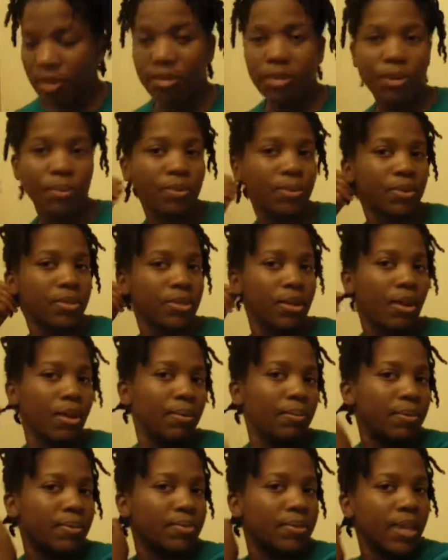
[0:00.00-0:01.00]
So we'll
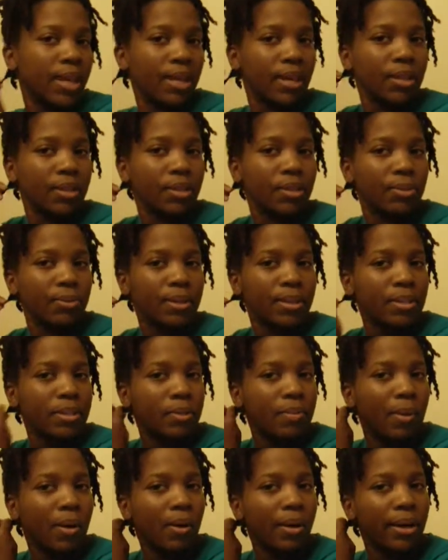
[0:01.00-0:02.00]
start with taking the twist
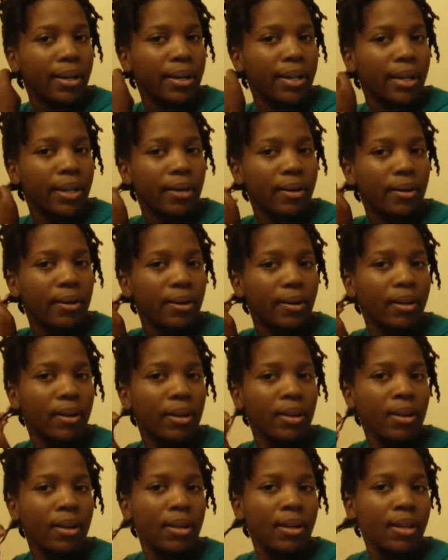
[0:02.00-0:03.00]
apart here.
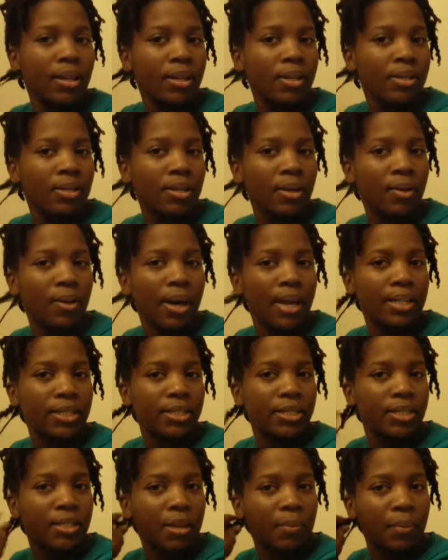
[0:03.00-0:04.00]
So I
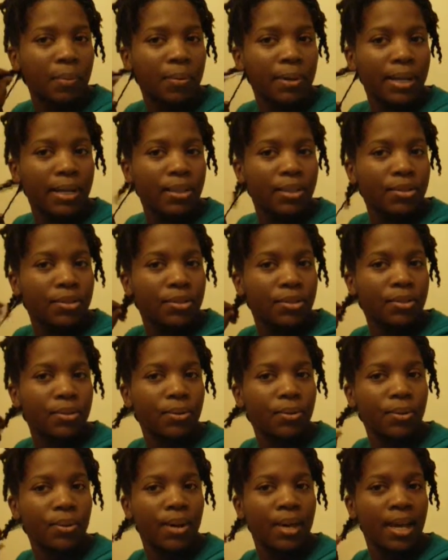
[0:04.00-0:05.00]
just separate the
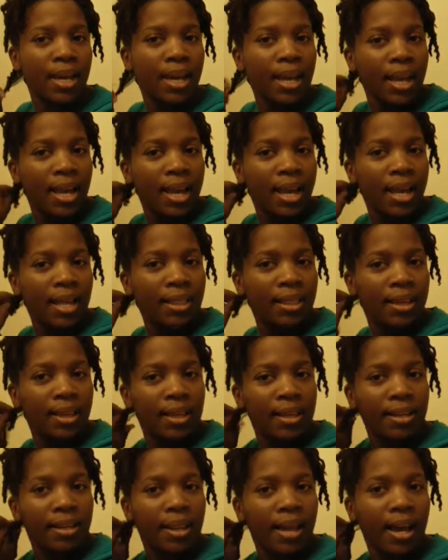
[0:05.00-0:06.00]
two, and
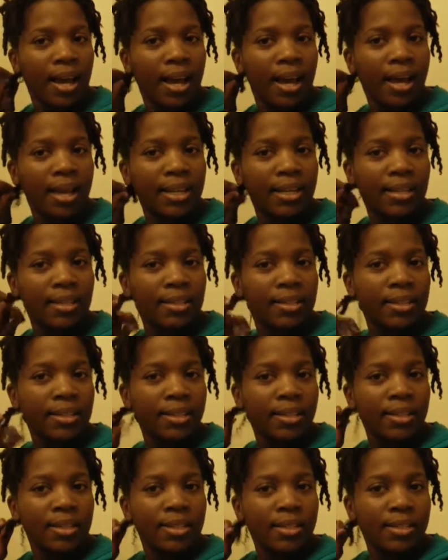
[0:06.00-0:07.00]
then I
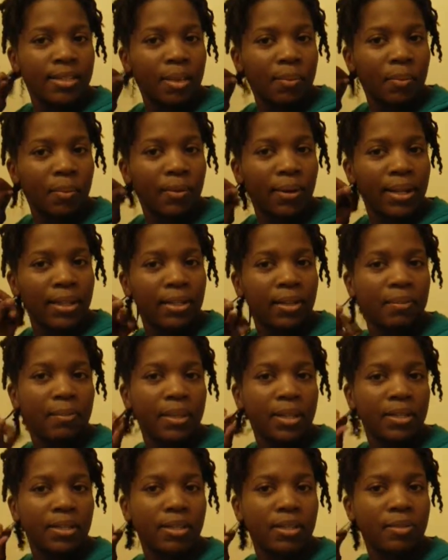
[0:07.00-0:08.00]
separate them
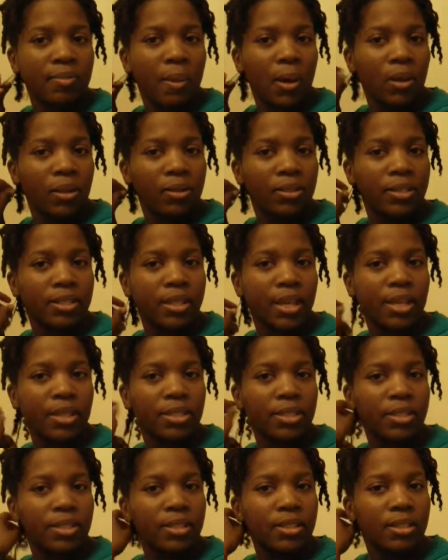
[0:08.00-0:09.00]
into smaller
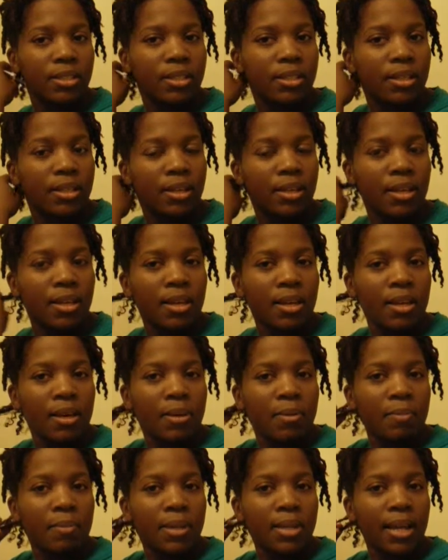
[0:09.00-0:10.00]
sections,
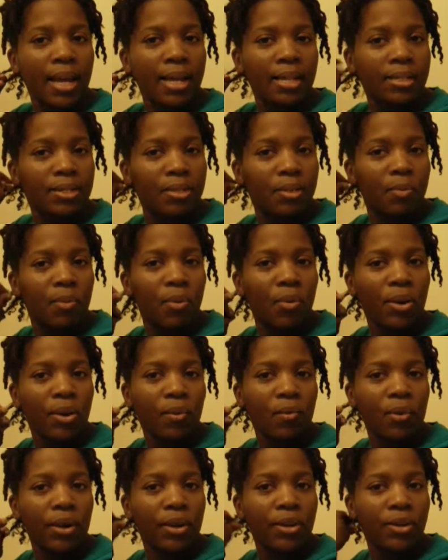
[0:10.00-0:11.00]
but not to the
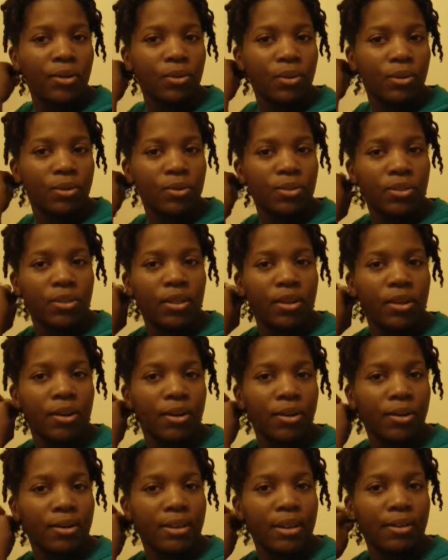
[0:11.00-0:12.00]
point where you lose the
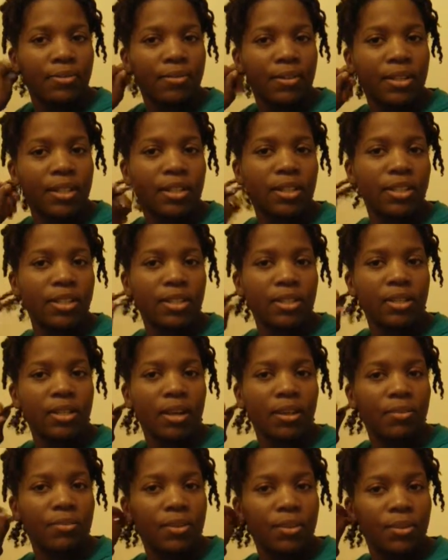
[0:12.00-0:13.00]
curl definition
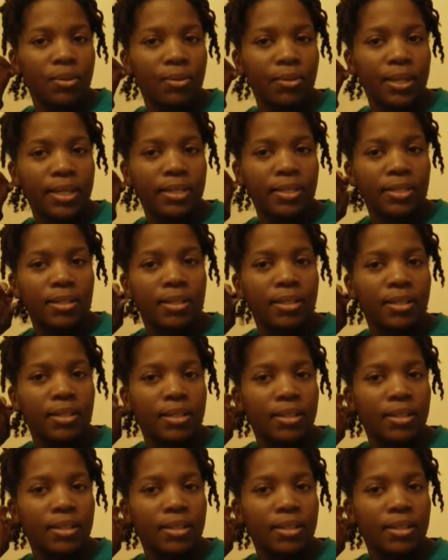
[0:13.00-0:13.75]
of the twist.